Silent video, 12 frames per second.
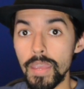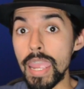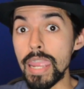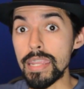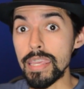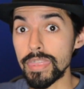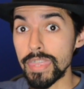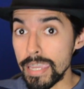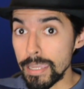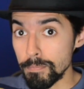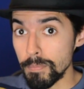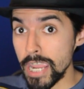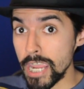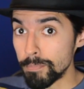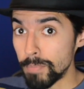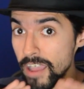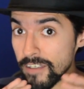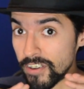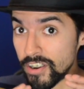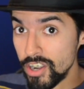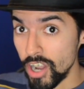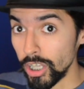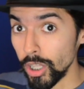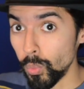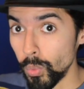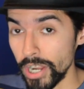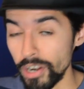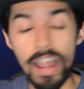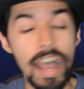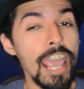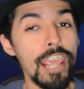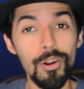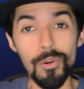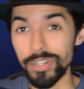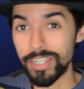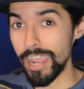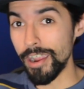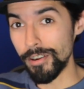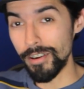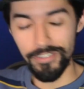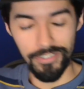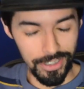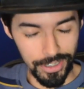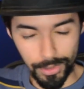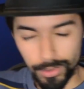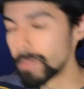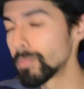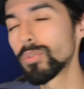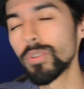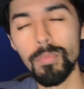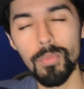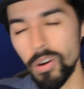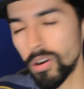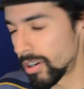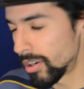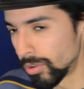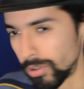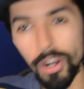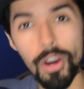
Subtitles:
Anything made by Vanillaware. I don't care if it's Grim Grimoire or